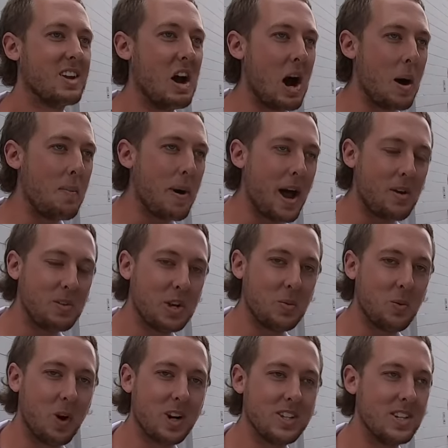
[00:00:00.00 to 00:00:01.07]

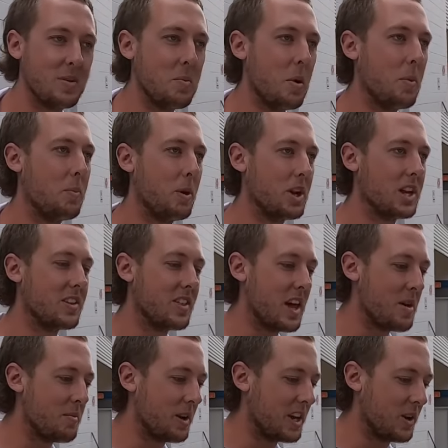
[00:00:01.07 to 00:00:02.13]
Compounding works them, putting
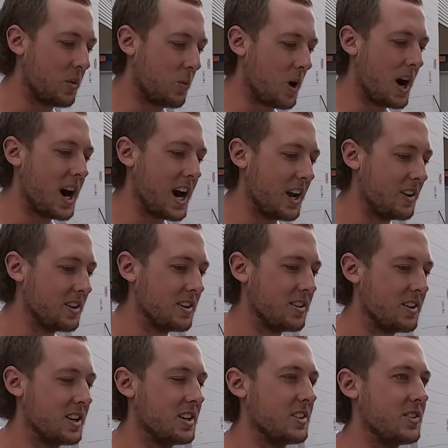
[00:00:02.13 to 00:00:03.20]
them in a Y.
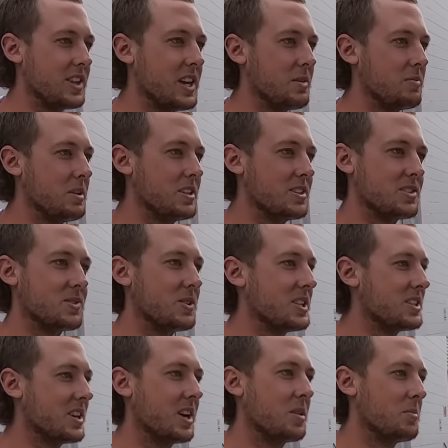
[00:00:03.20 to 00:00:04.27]
I don't know what that would be, just
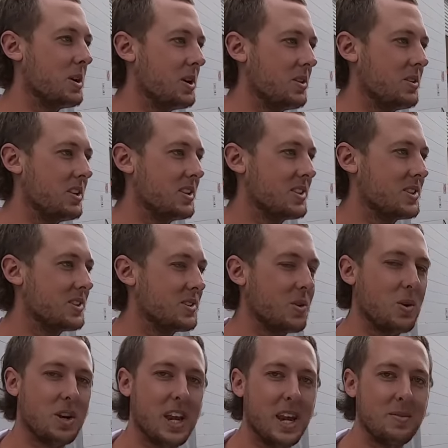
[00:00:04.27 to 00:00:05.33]
twin turbo,
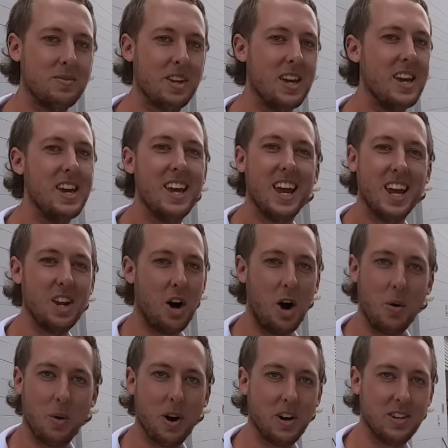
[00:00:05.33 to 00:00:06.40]
torque amps. It
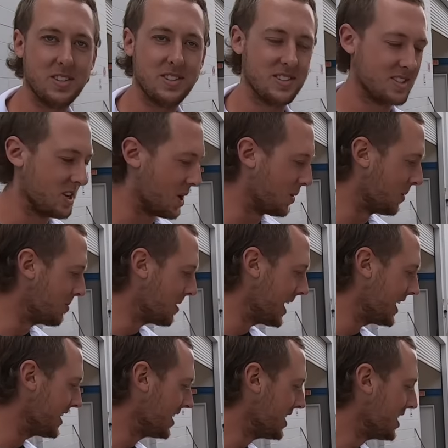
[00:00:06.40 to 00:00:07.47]
all works. So we
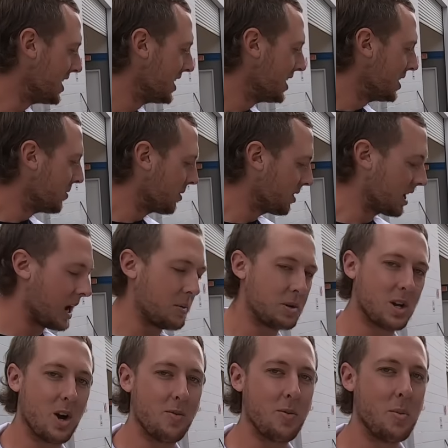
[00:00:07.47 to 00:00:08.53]
made, we were able
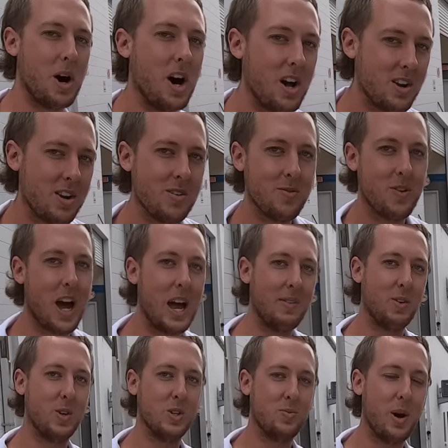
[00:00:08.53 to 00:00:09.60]
to go from
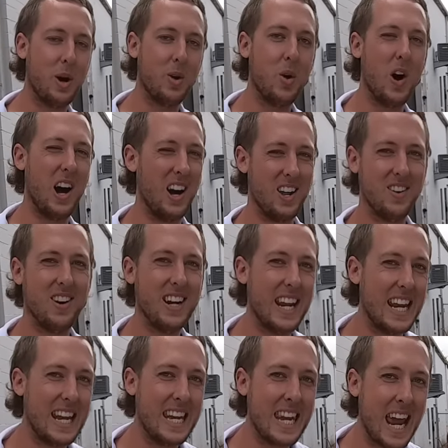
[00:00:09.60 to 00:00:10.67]
105 horsepower to
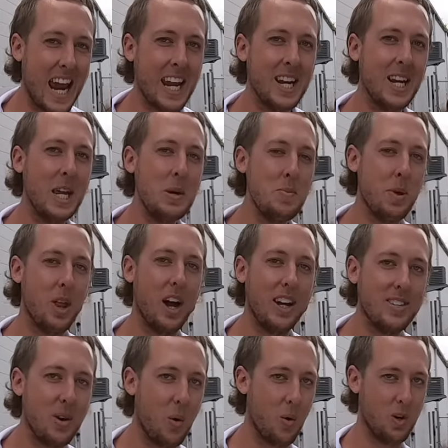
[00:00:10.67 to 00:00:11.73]
190
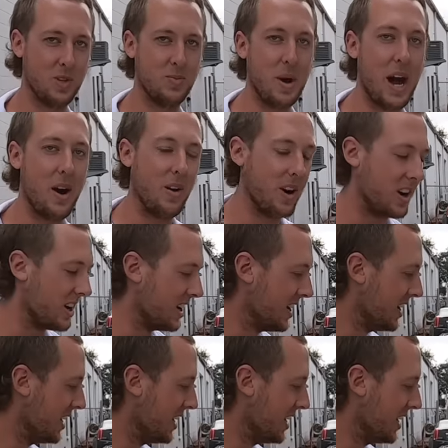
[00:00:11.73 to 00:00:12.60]
plus horsepower